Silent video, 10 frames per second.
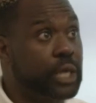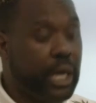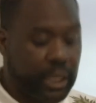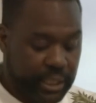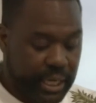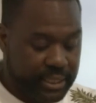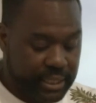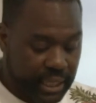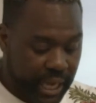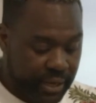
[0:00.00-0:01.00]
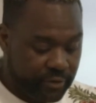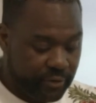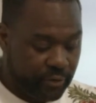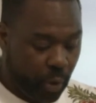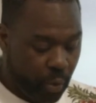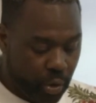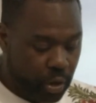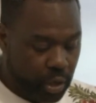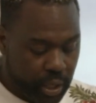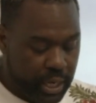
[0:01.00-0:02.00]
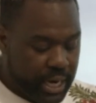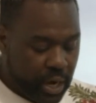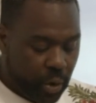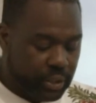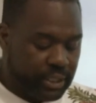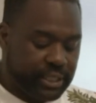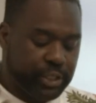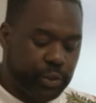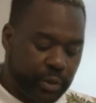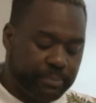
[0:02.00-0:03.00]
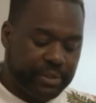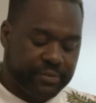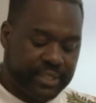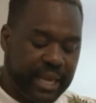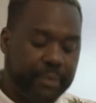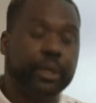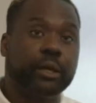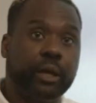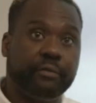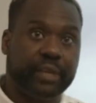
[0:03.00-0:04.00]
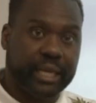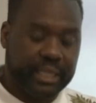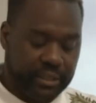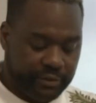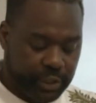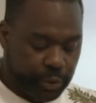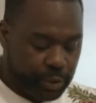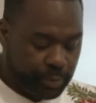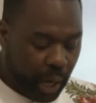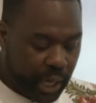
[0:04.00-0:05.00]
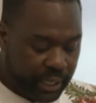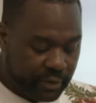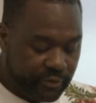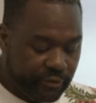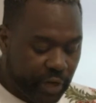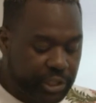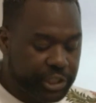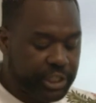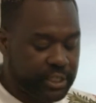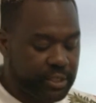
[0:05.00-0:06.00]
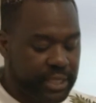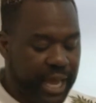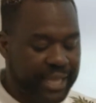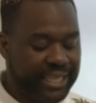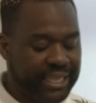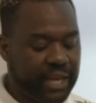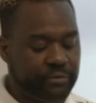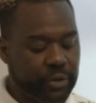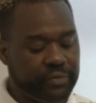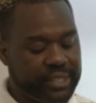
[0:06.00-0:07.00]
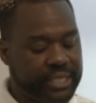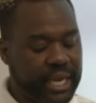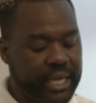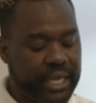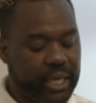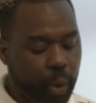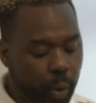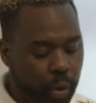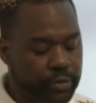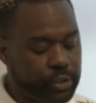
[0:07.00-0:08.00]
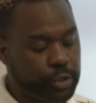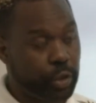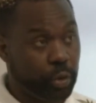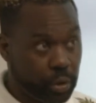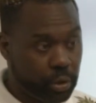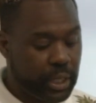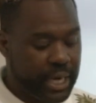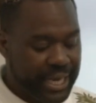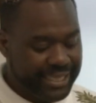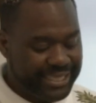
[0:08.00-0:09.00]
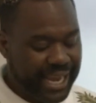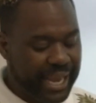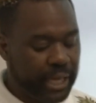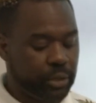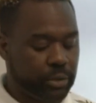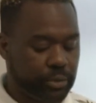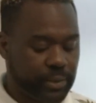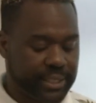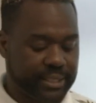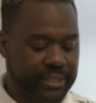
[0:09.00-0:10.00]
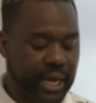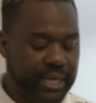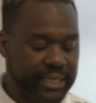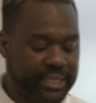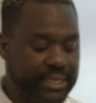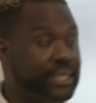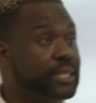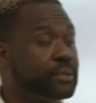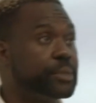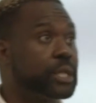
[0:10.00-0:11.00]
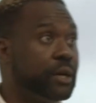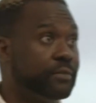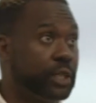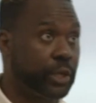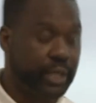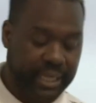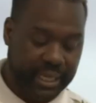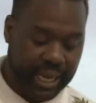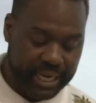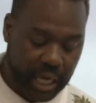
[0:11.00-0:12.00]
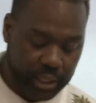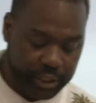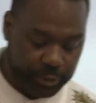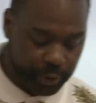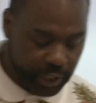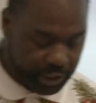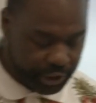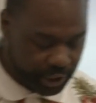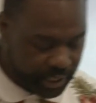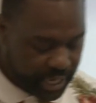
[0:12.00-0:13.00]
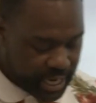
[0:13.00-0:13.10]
colonized life, or the descriptive statement of the individual's body, functions at the level of the psyche or the soul, entangled with society's systems of learning and knowledge production.